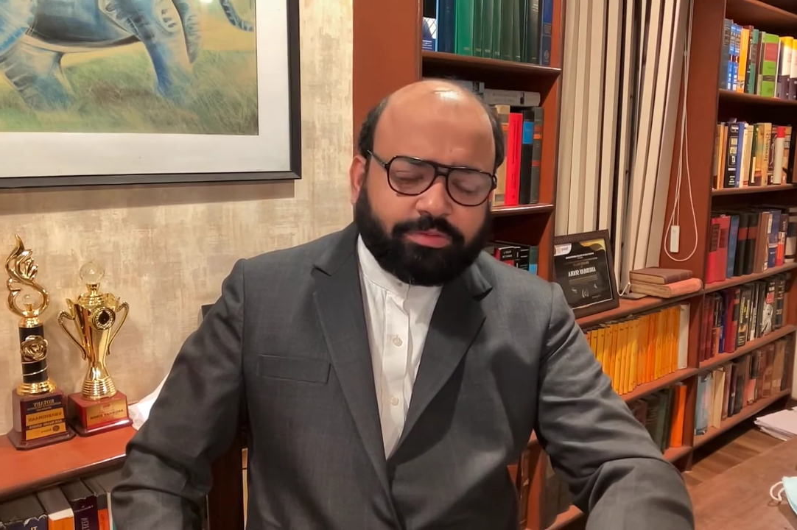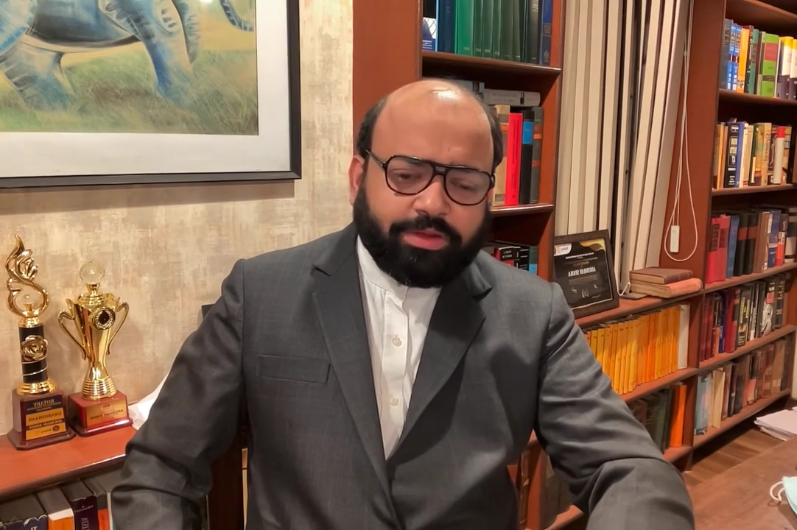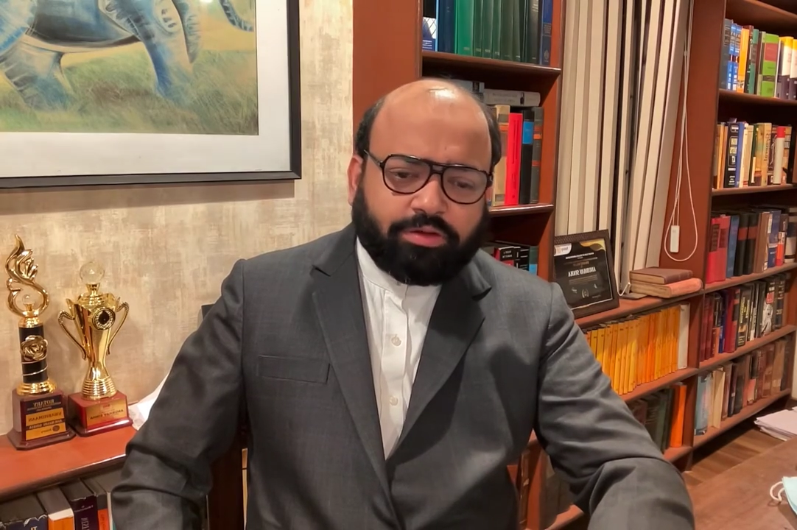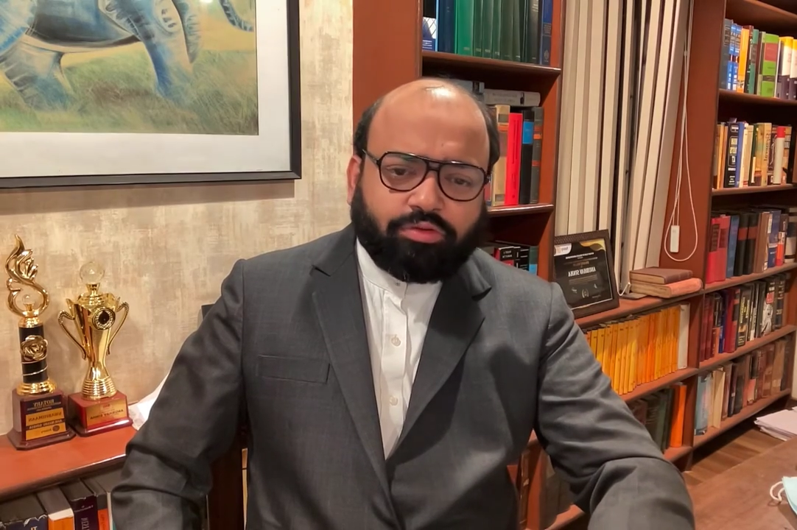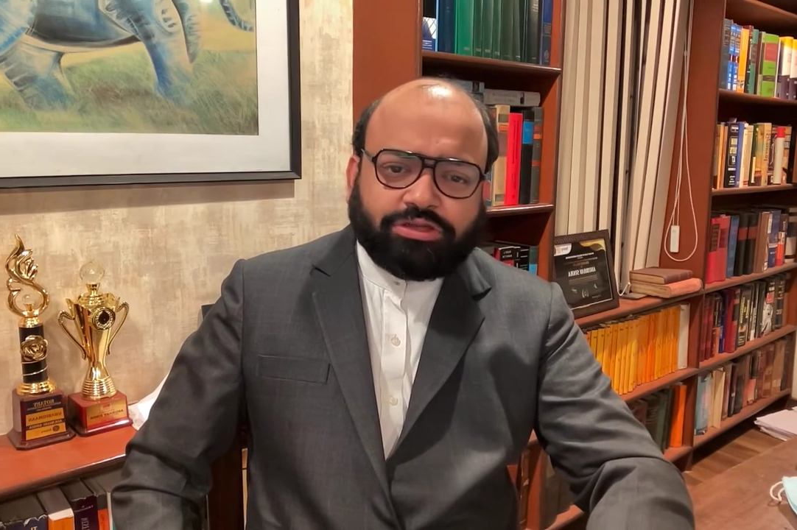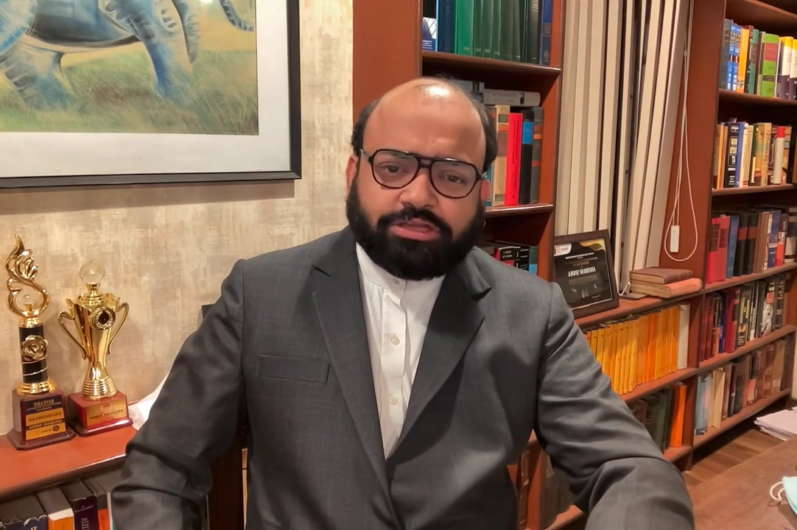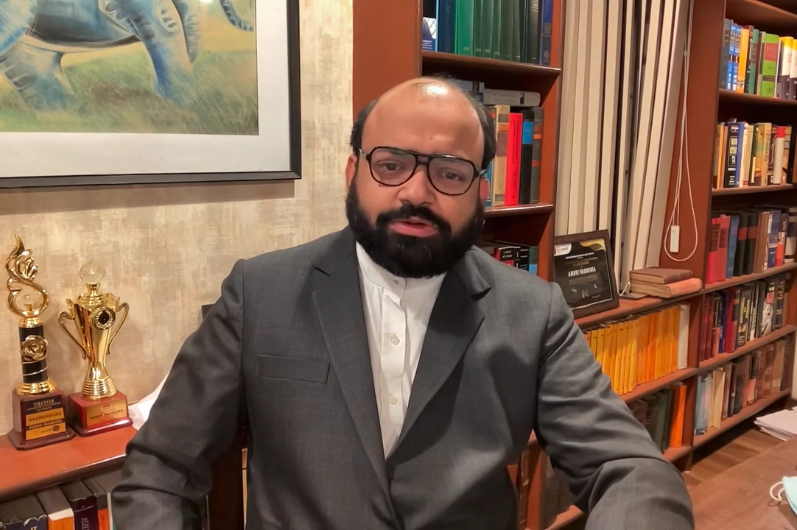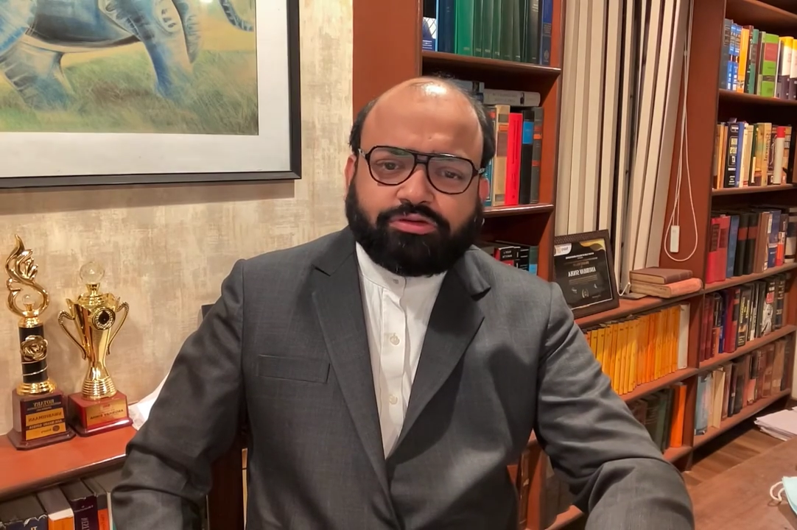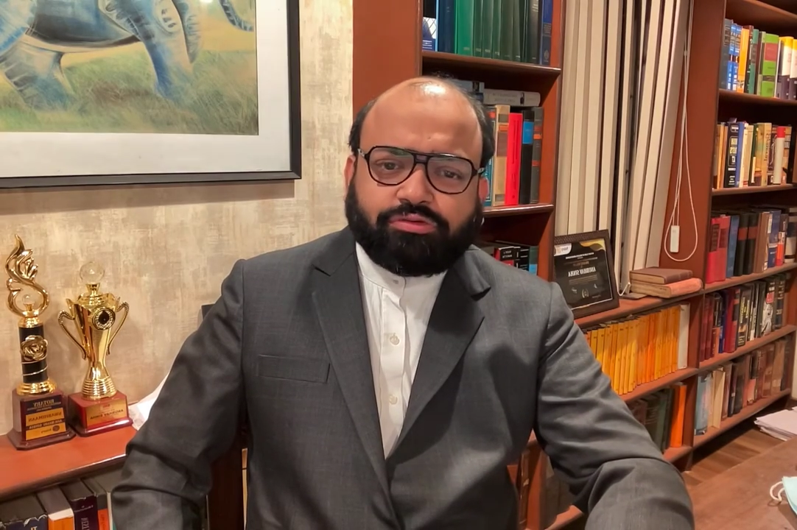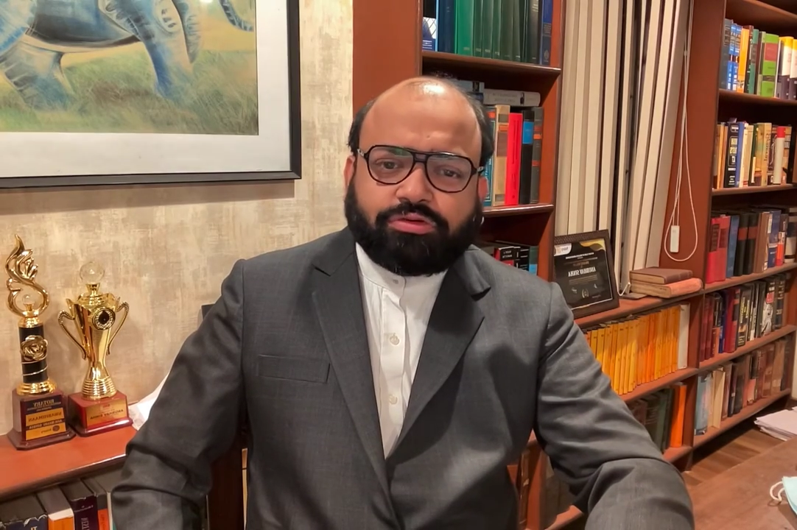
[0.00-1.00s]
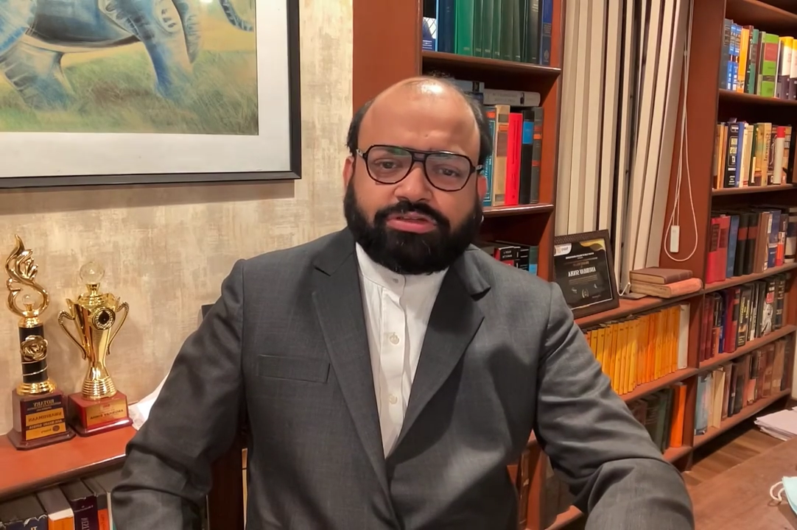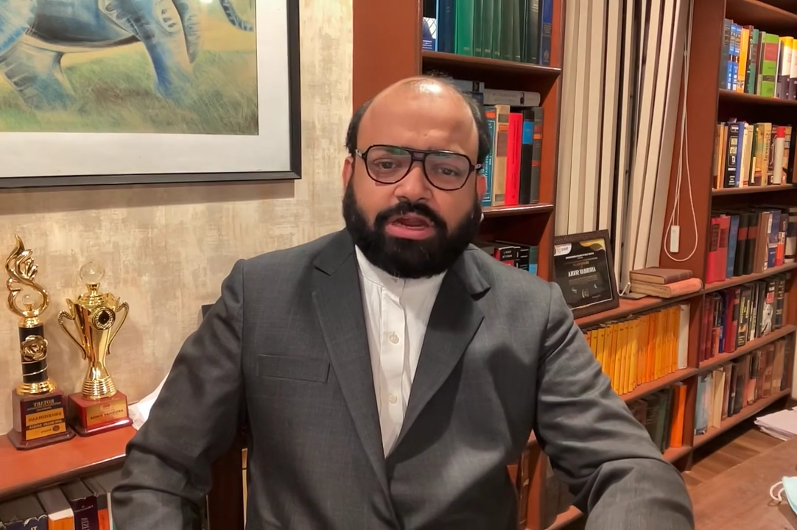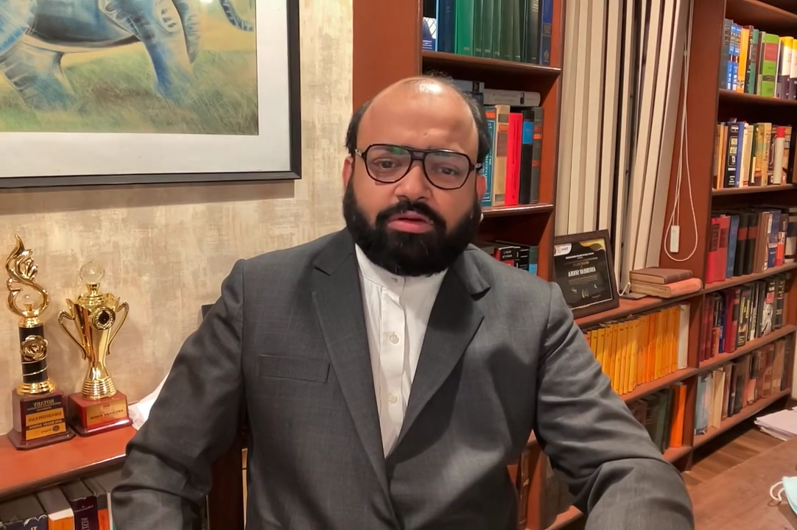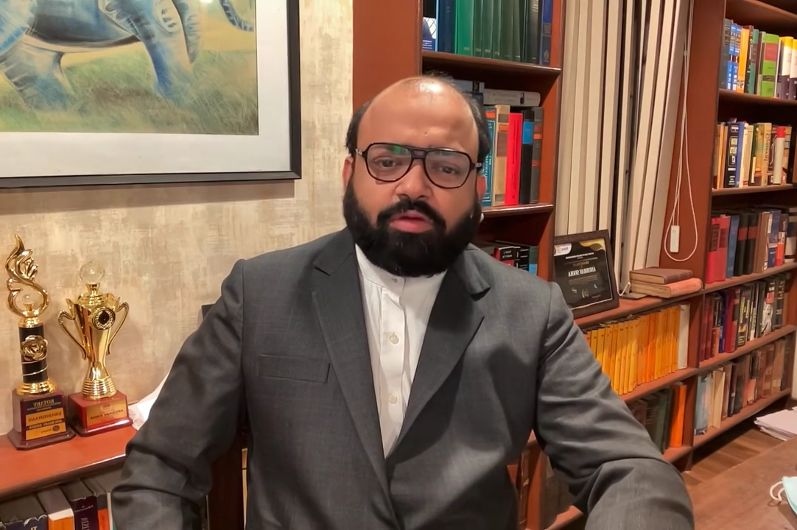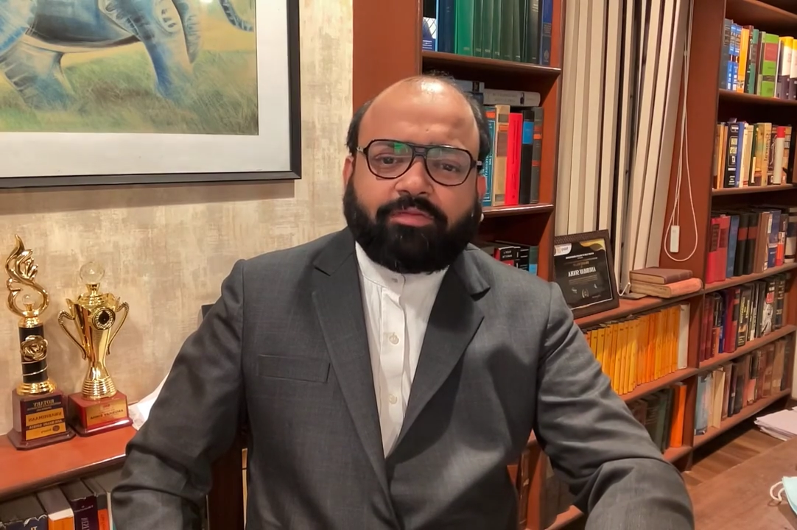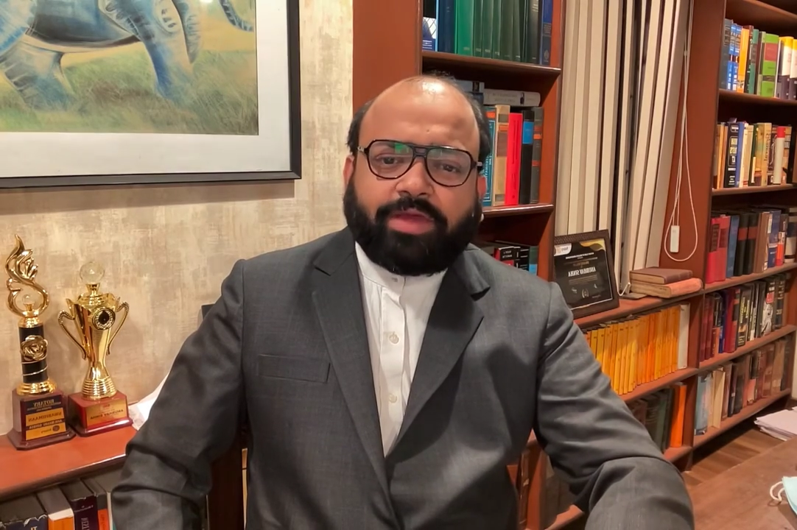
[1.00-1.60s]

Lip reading: be a good judgment to start off